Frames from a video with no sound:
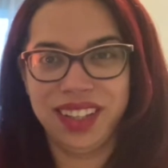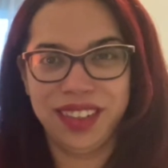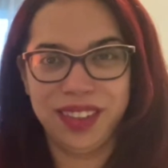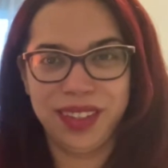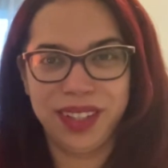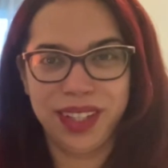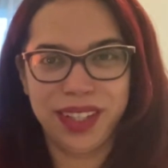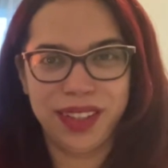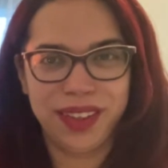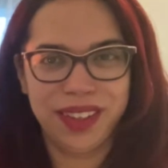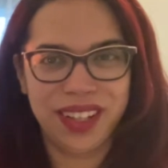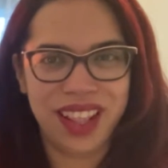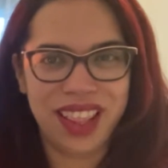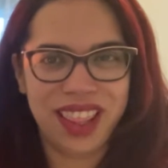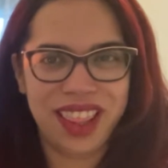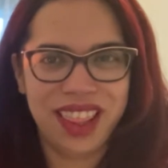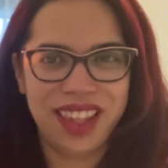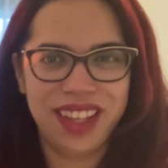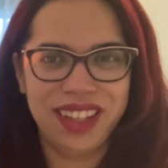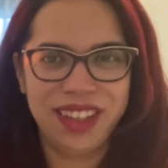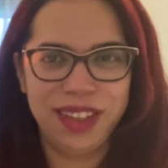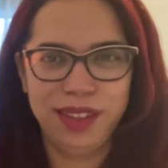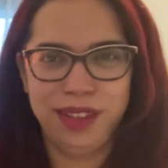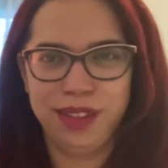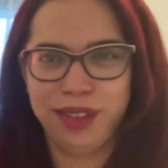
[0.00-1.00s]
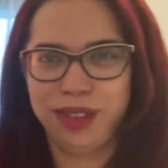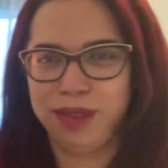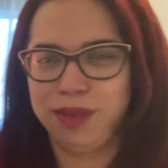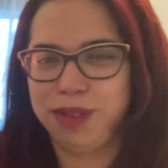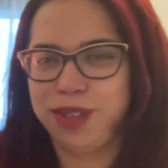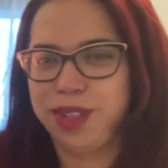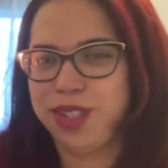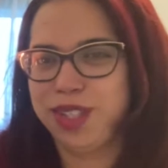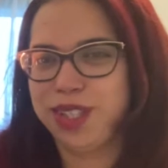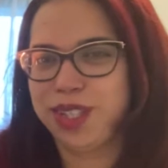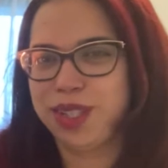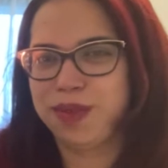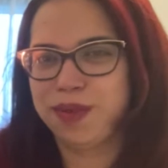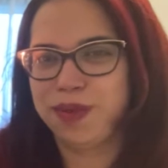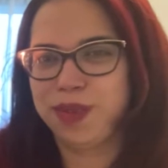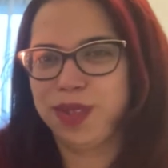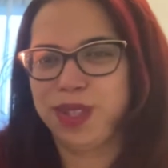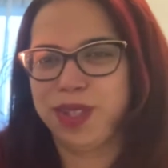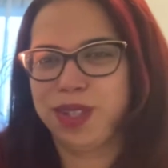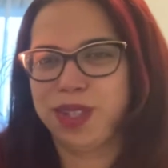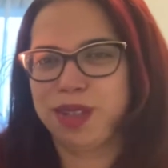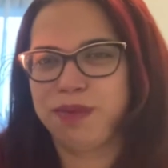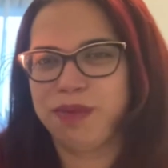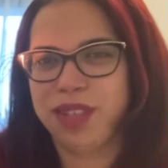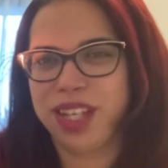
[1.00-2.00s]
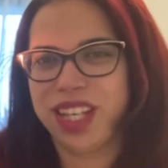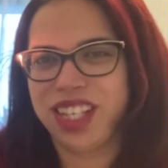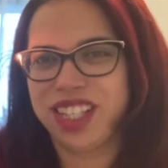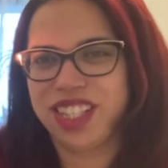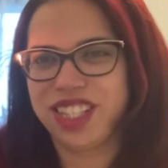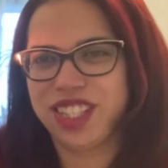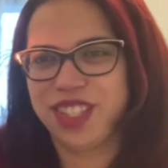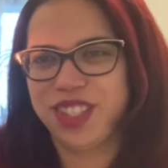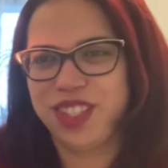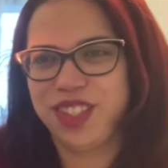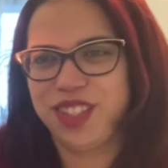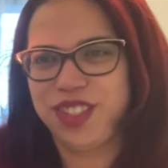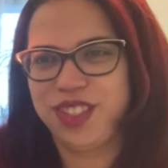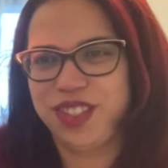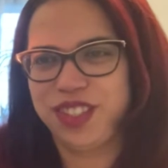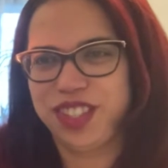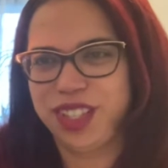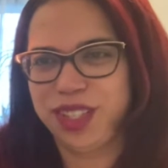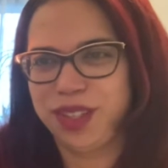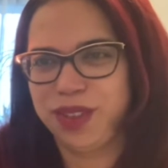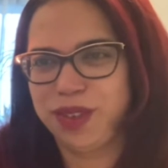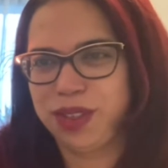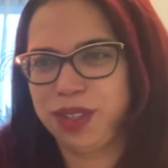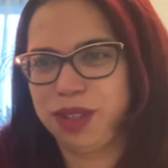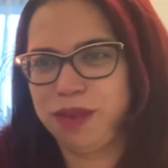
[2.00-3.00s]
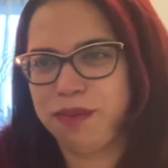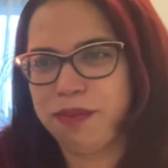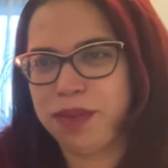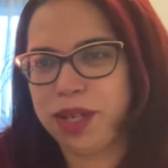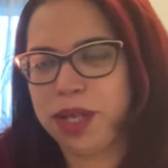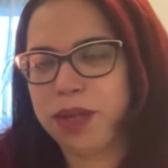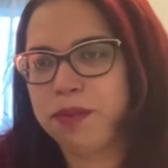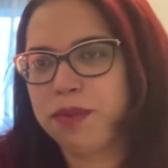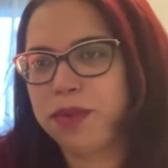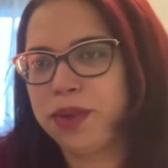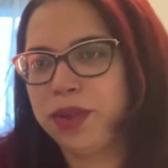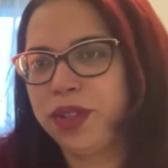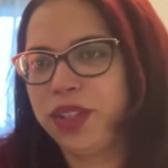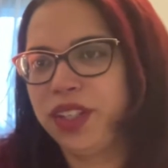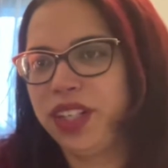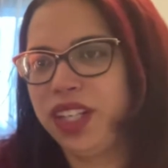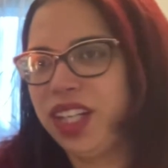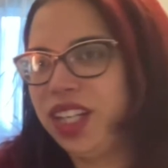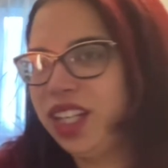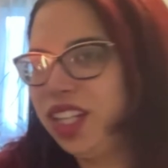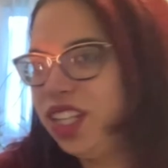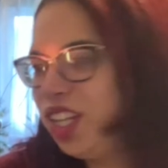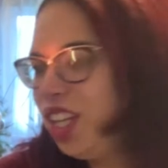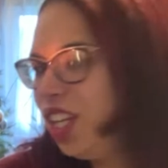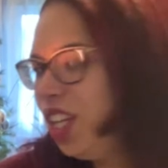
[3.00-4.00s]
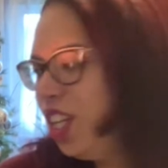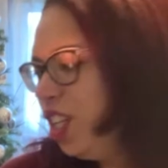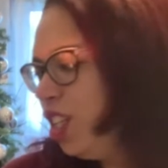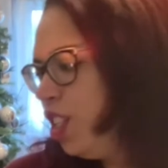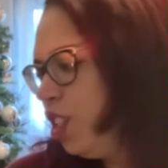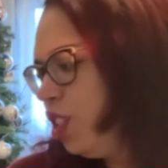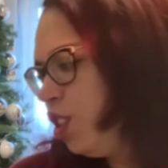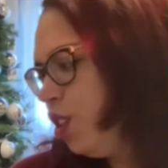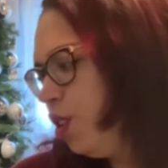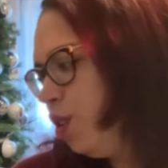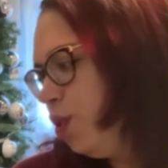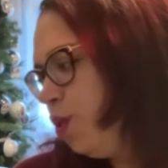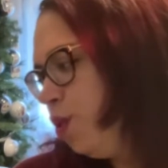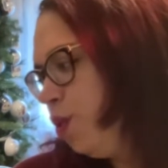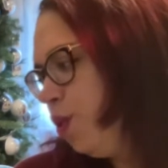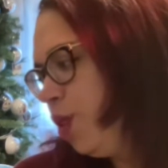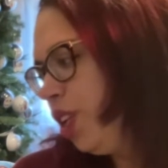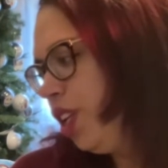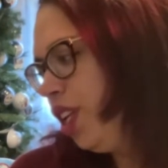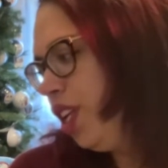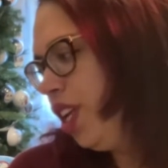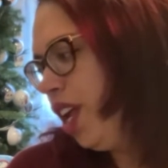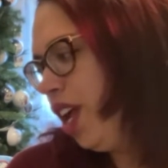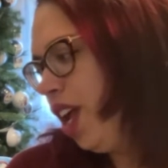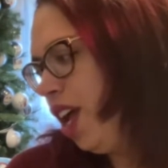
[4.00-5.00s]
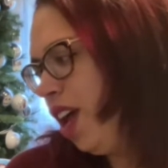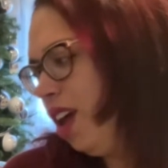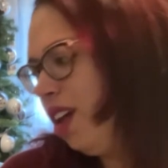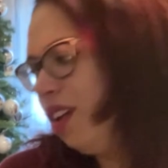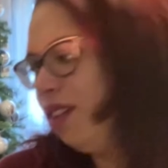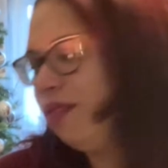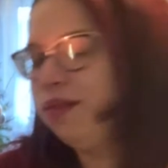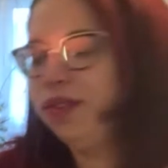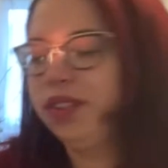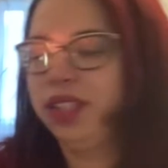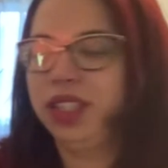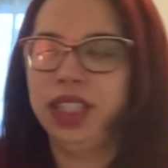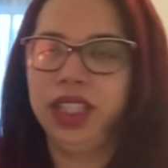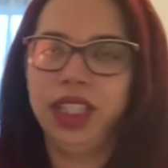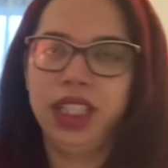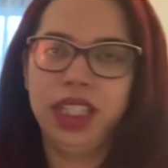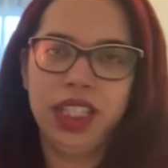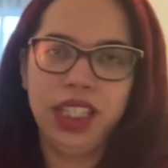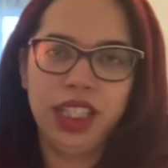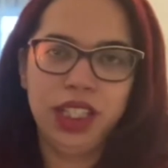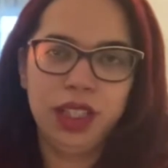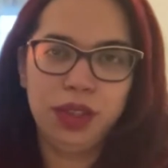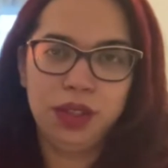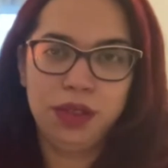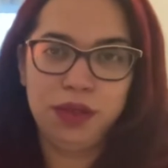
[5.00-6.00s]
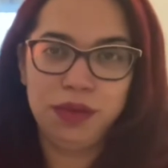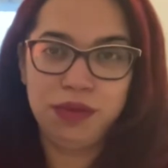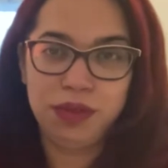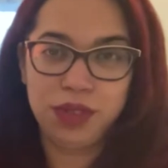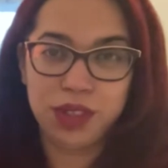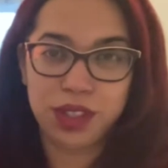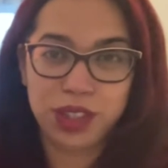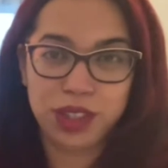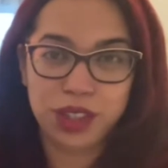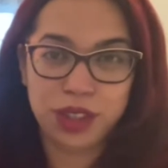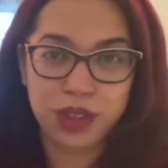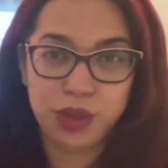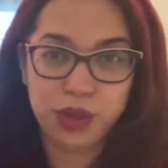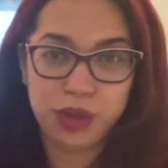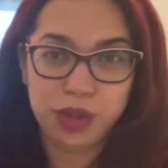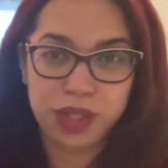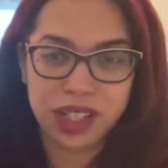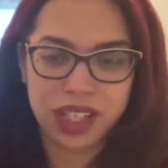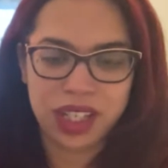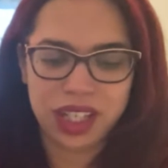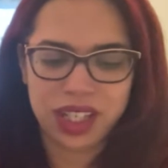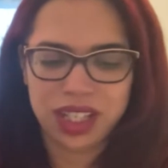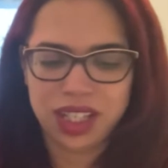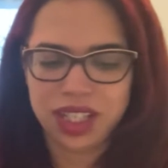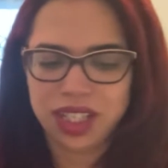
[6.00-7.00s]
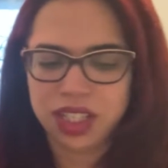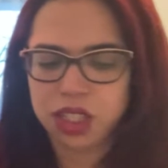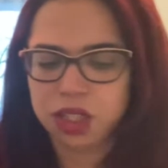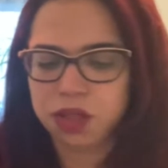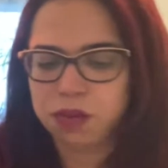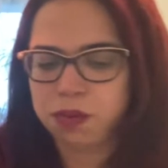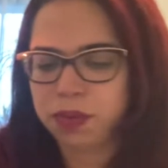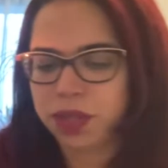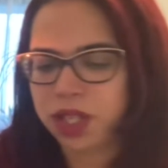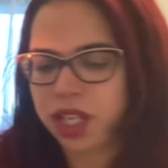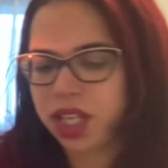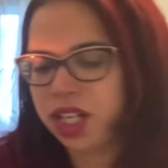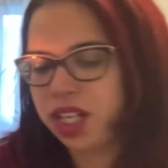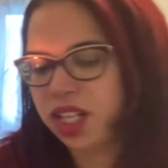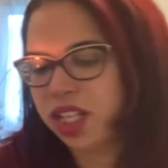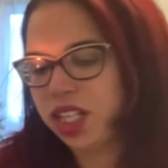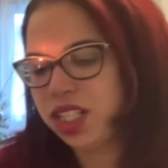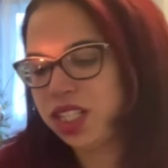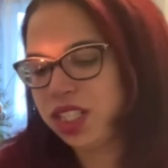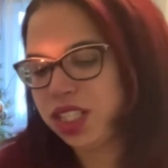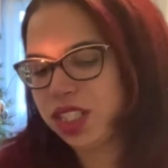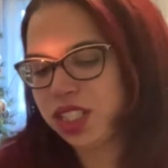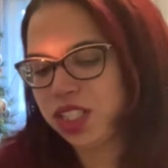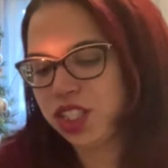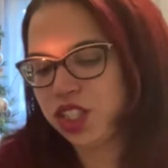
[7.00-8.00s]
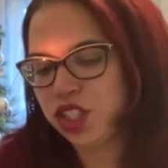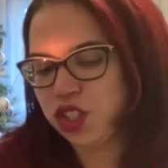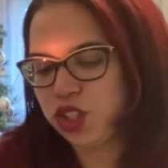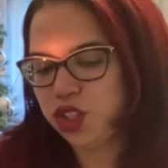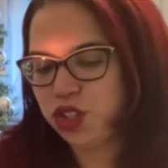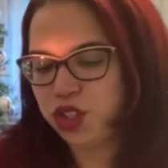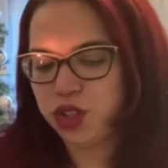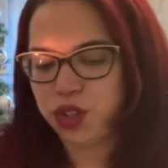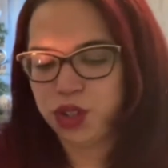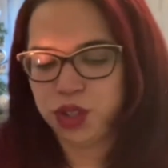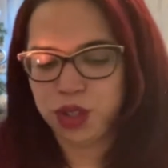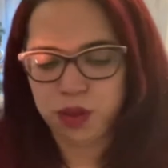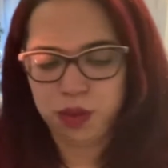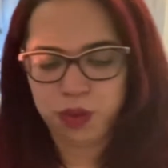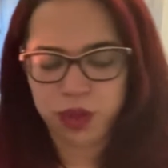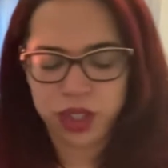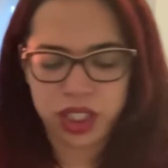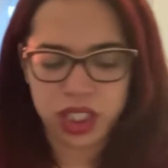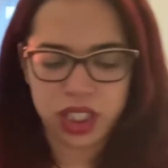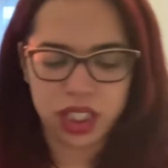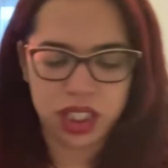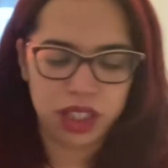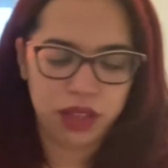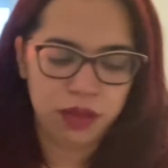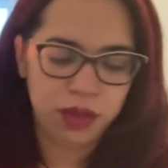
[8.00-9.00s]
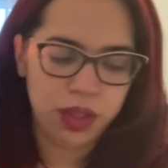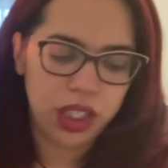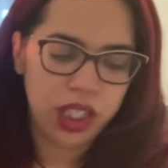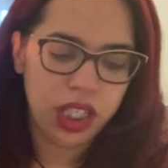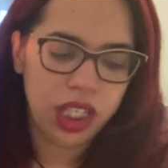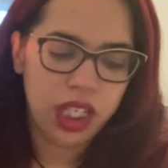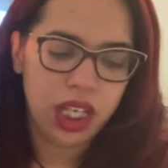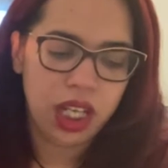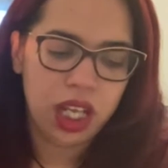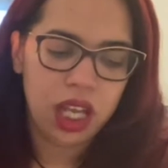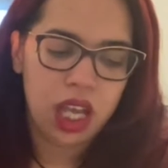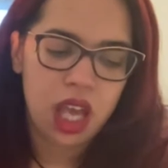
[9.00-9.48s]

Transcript: hello, dreamers, and welcome back to Dream Queen by Perla. So we have Leo Virgo Cusp, and this is your weekly reading.